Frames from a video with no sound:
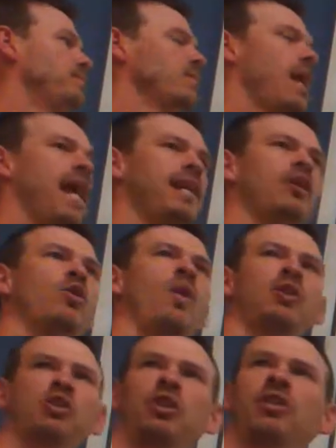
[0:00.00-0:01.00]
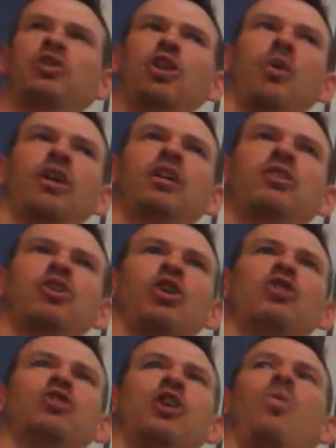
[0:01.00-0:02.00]
Any questions, though, or
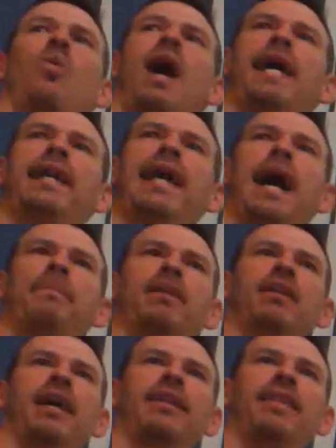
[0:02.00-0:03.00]
concerns on why it happened like